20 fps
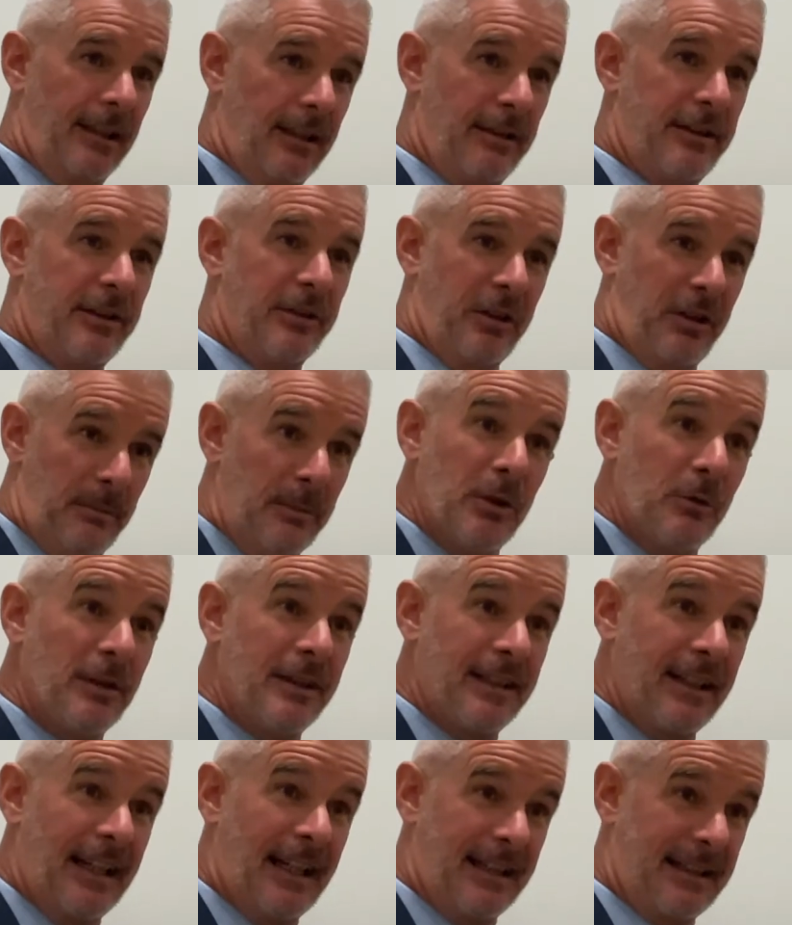Lyttelton
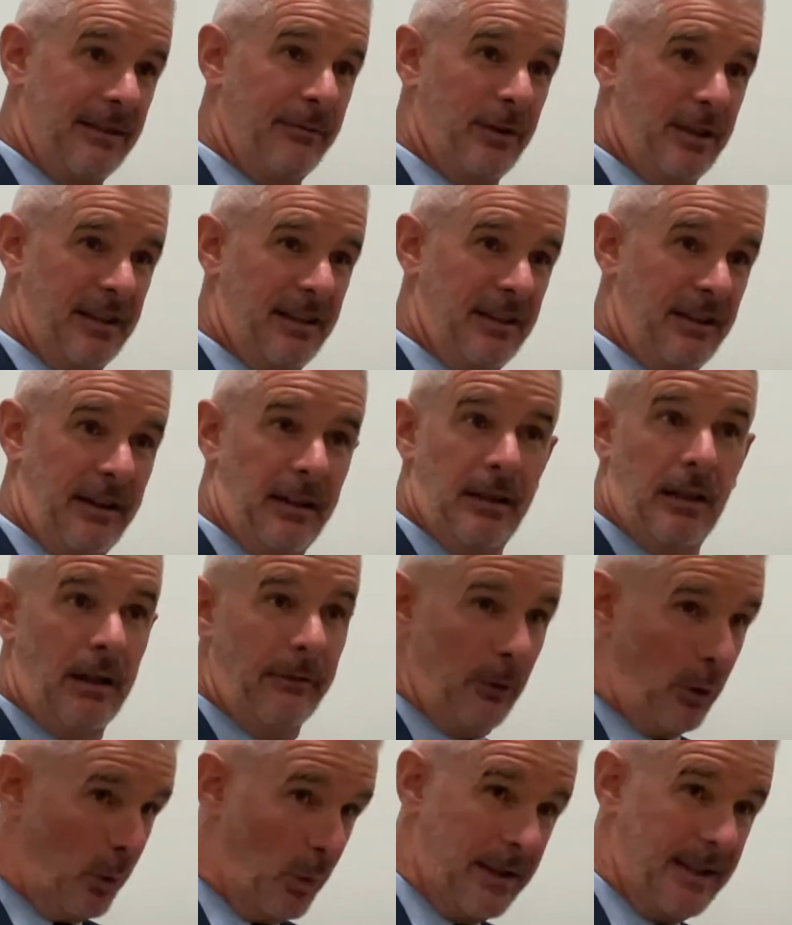community activities that
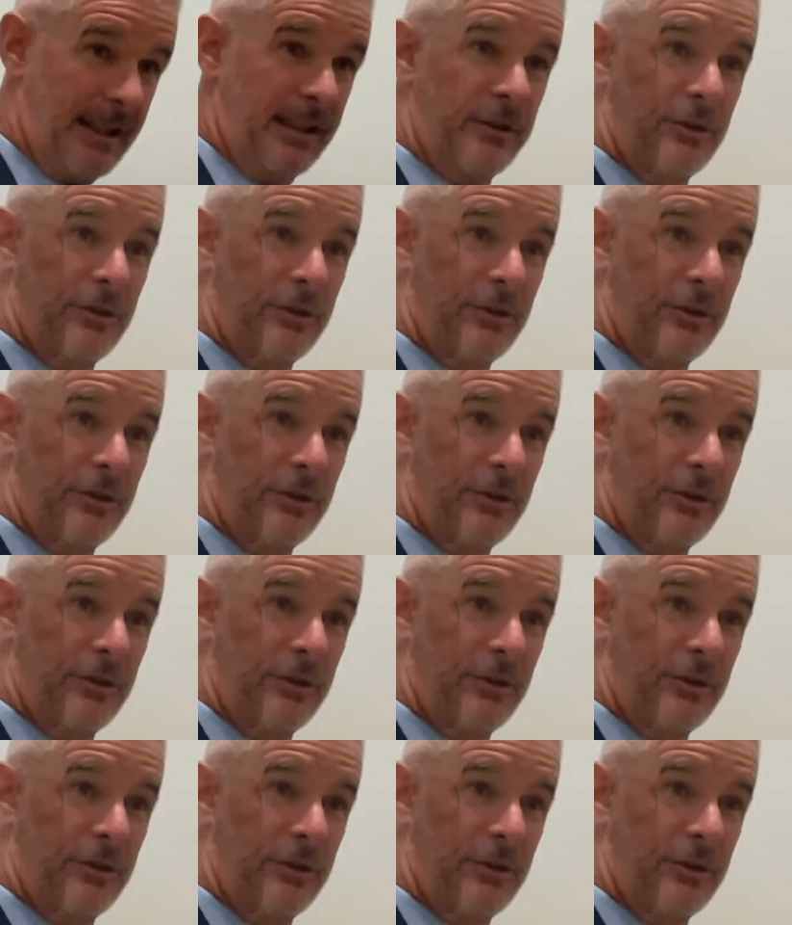I've always